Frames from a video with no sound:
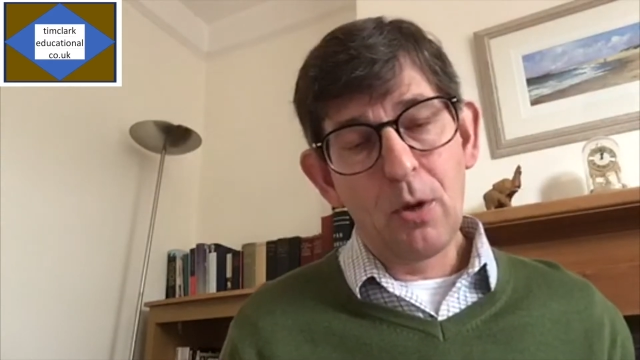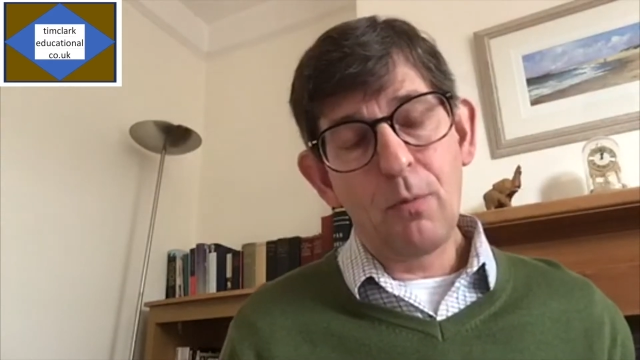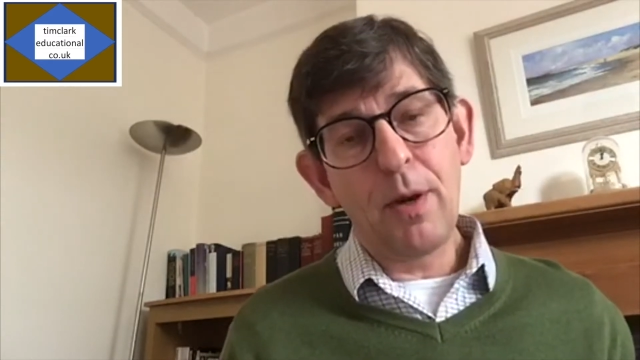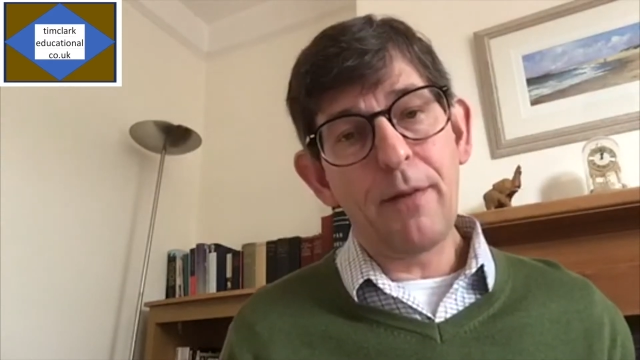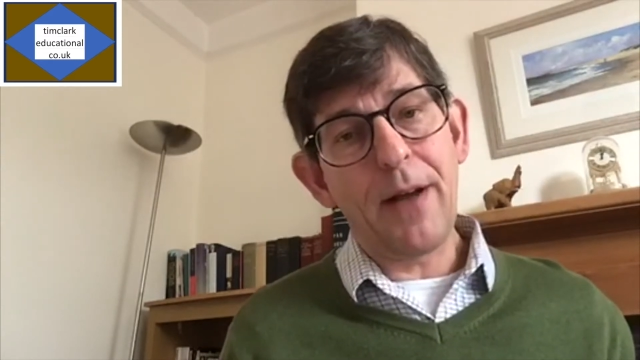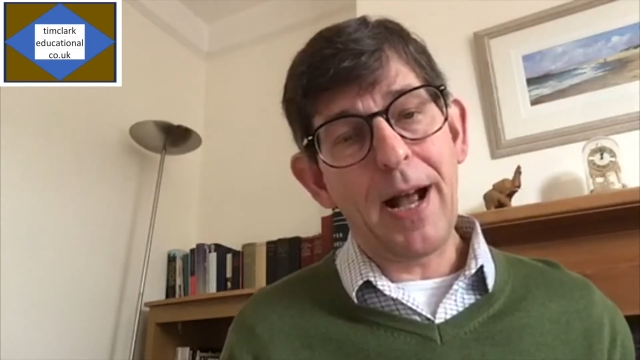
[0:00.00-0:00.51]

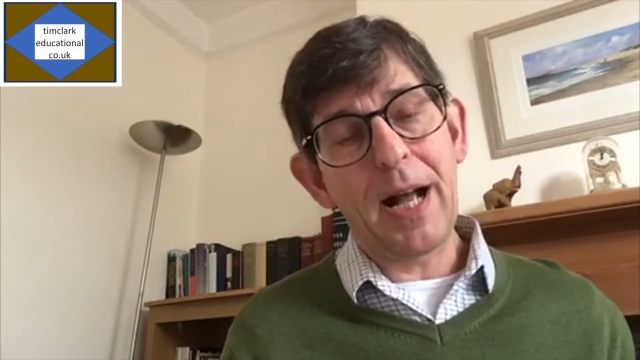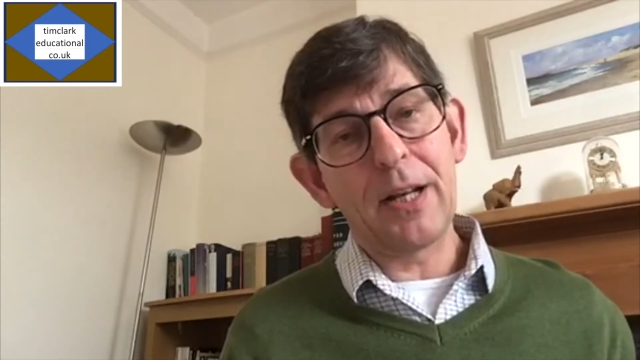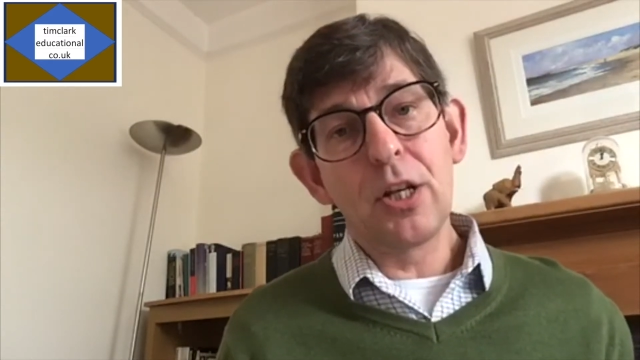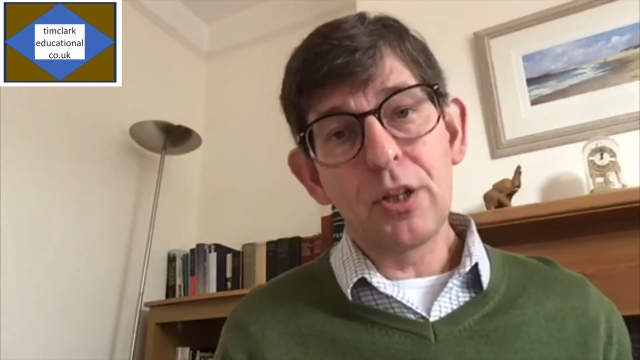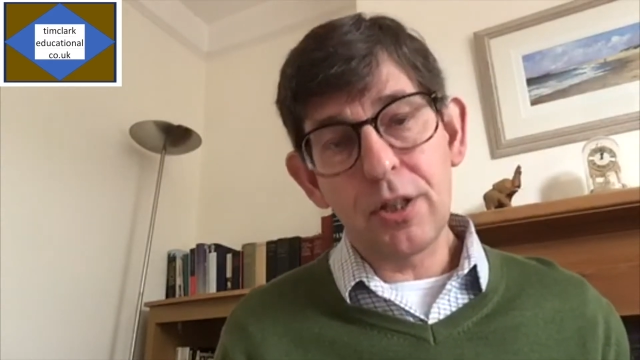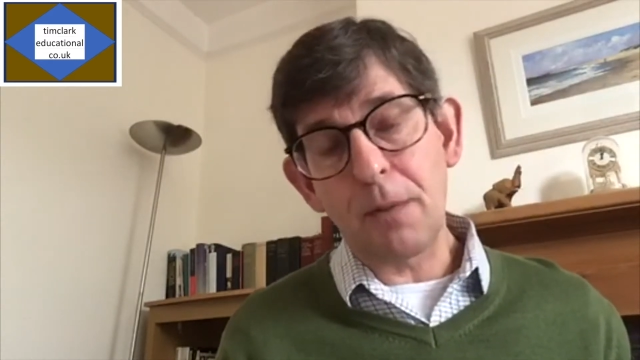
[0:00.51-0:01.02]
We've had
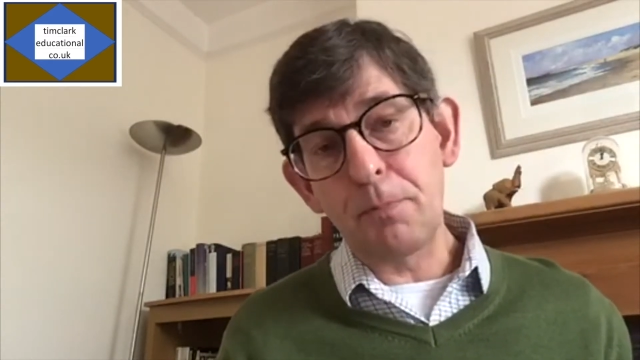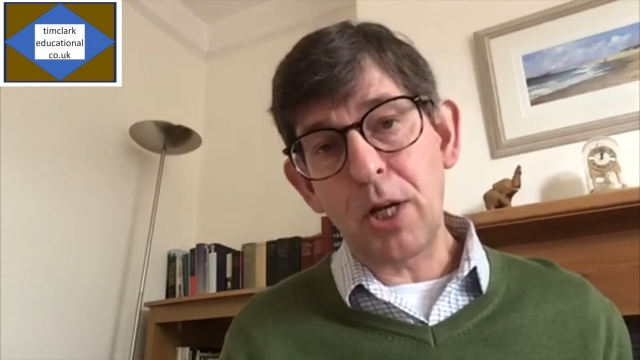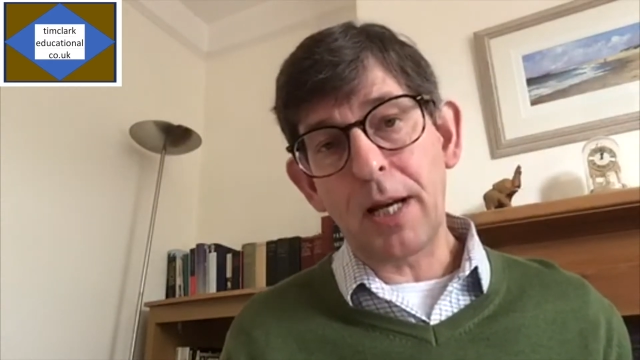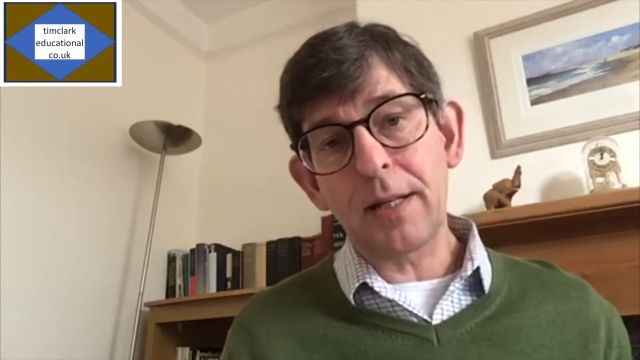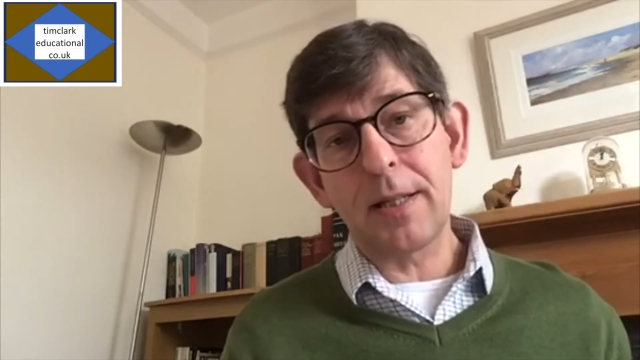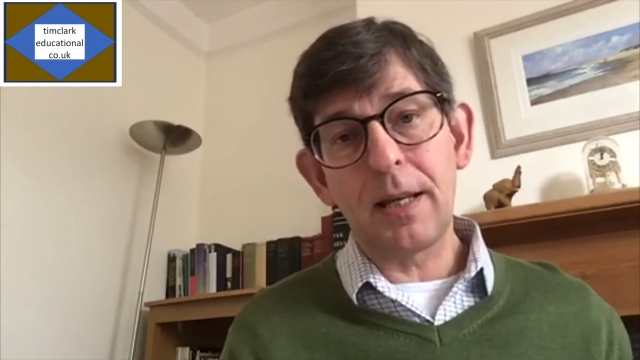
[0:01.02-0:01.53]

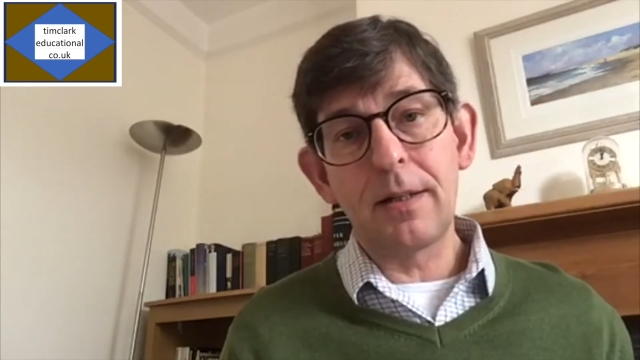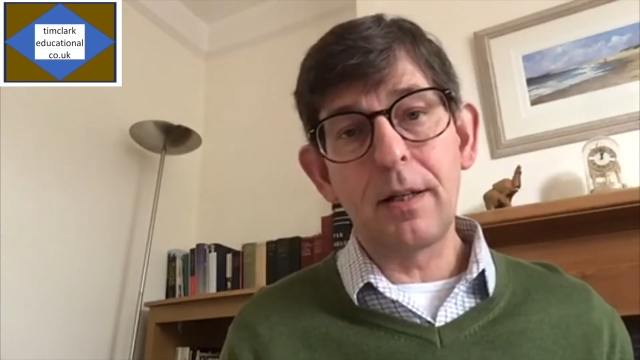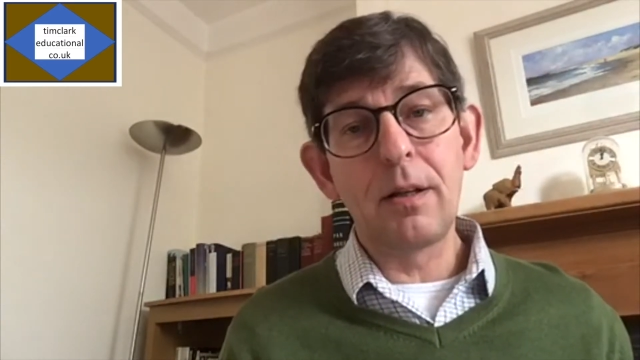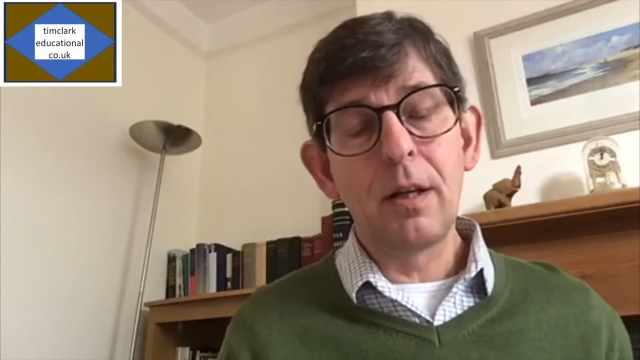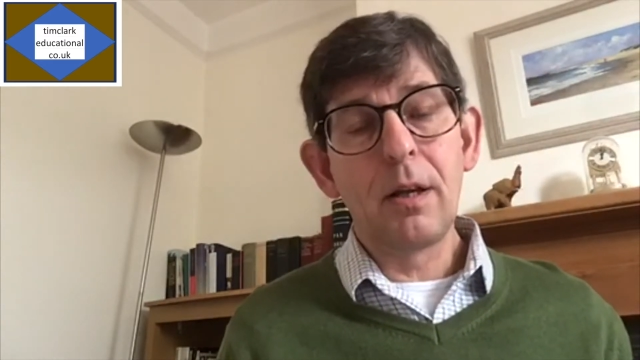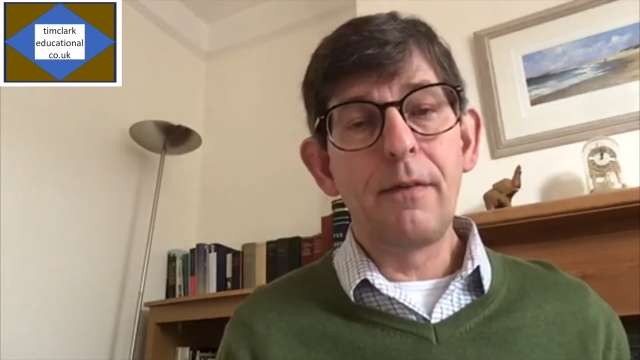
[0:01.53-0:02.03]
subject-centred